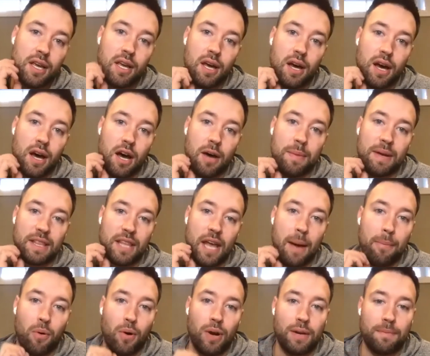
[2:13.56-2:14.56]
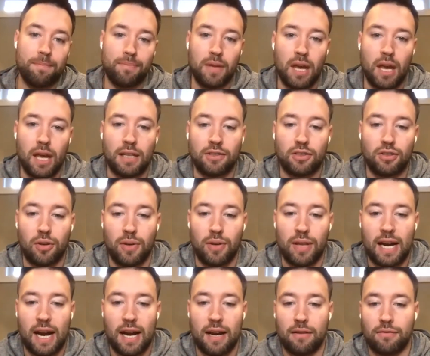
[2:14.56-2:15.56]
at that point, and so
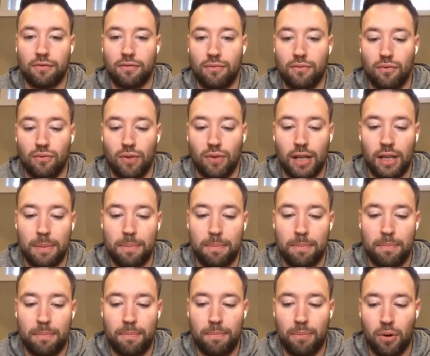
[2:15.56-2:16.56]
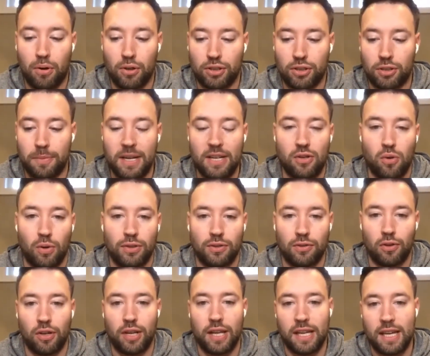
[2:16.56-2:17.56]
that kind of really pushed me towards
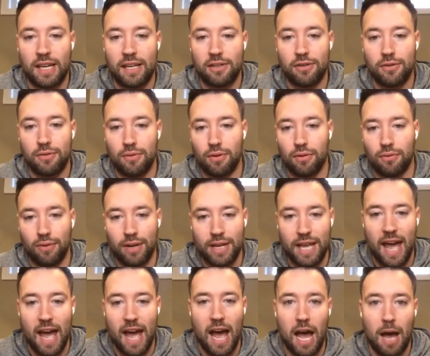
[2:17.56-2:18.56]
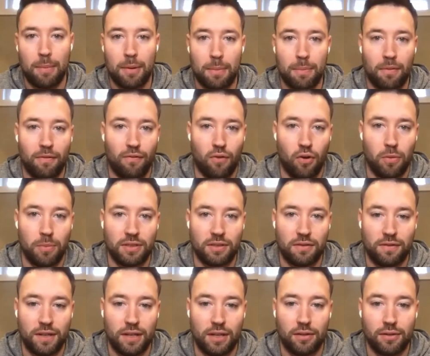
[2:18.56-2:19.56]
looking into the rehab and performance
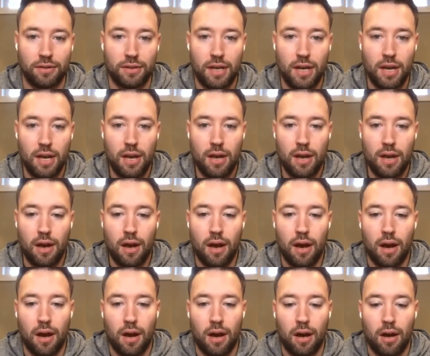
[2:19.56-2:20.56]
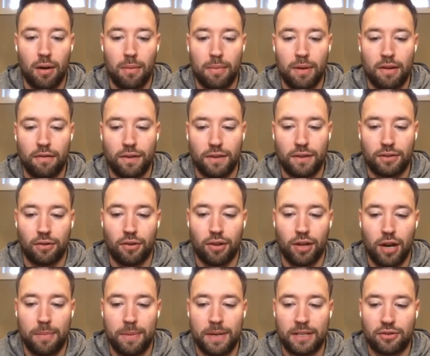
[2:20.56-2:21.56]
field in physical
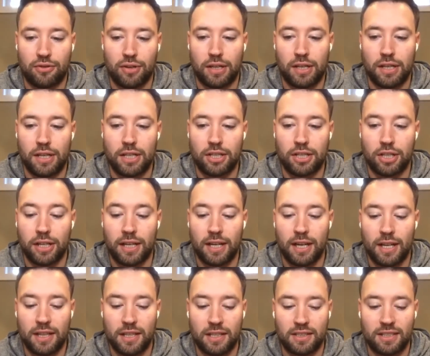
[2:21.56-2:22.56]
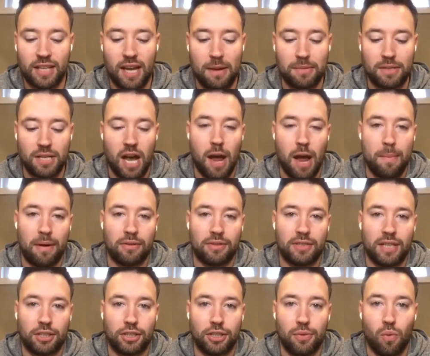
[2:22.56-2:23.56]
therapy and strength conditioning. And at the same time, I was
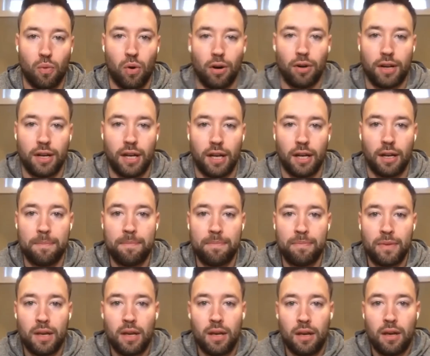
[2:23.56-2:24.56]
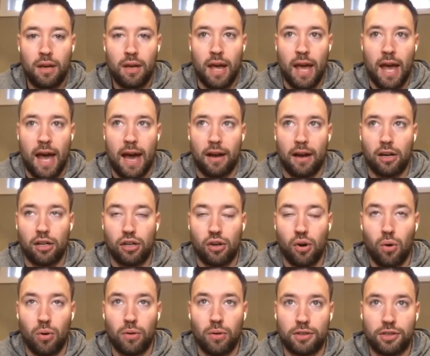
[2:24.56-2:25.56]
actually working at a
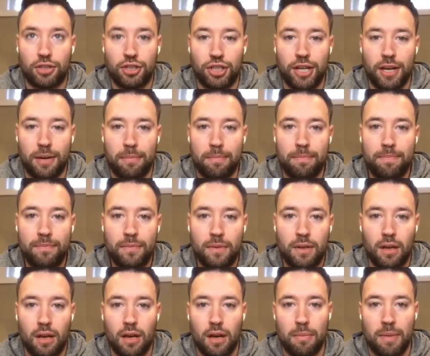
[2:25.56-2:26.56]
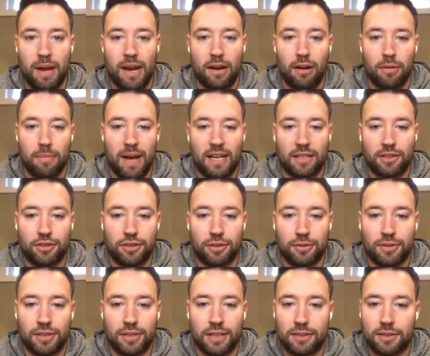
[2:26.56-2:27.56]
Gold's Gym in Maynard,
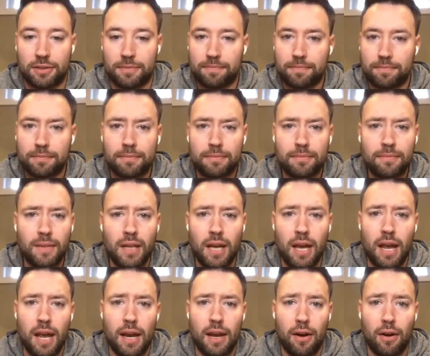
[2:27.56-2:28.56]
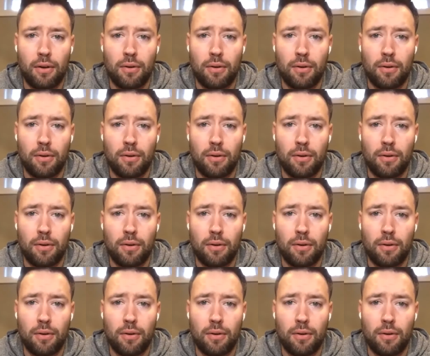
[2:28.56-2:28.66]
Massachusetts, and